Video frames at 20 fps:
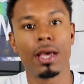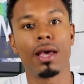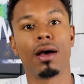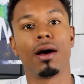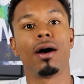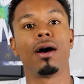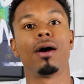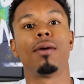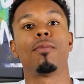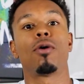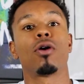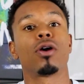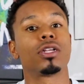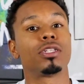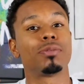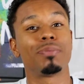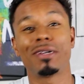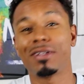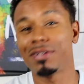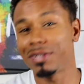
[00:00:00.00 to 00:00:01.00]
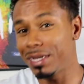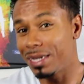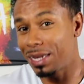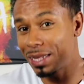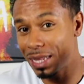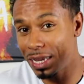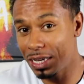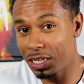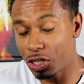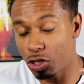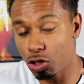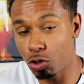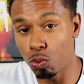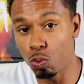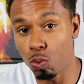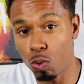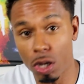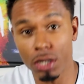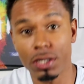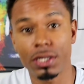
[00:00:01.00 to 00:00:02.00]
are experiencing the things that you
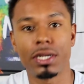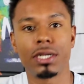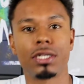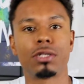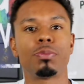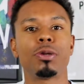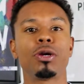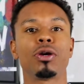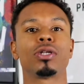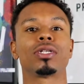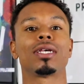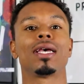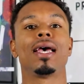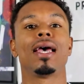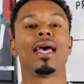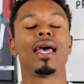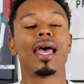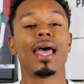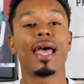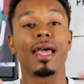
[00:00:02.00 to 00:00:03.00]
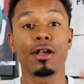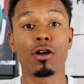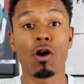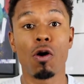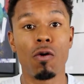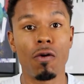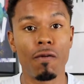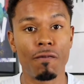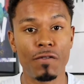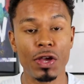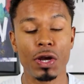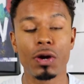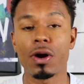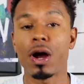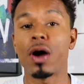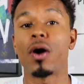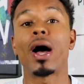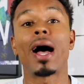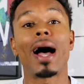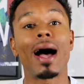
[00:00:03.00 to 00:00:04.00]
want to experience, and go and figure
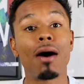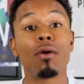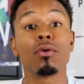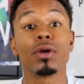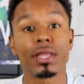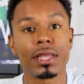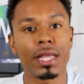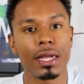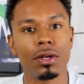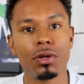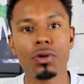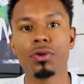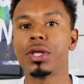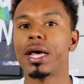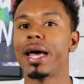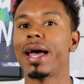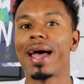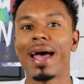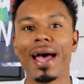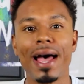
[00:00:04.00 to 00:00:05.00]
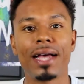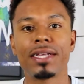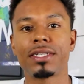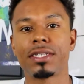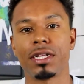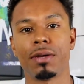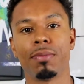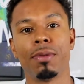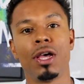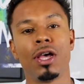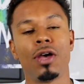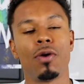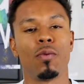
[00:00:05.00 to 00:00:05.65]
out how did they do that. Ask them.